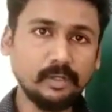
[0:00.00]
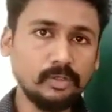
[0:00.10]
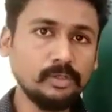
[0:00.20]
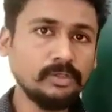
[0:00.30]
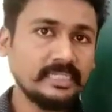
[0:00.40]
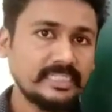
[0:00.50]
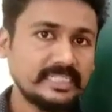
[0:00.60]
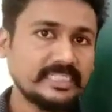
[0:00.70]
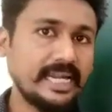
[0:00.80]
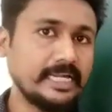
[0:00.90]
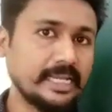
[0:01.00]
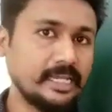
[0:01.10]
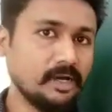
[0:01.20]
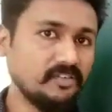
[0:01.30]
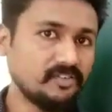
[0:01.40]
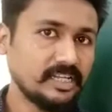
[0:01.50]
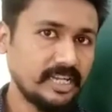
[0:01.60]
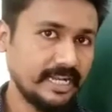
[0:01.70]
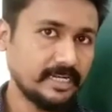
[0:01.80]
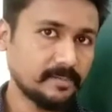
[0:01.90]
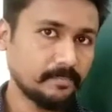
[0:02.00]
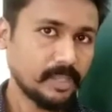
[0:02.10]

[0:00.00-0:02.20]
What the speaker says: due to scattering of light.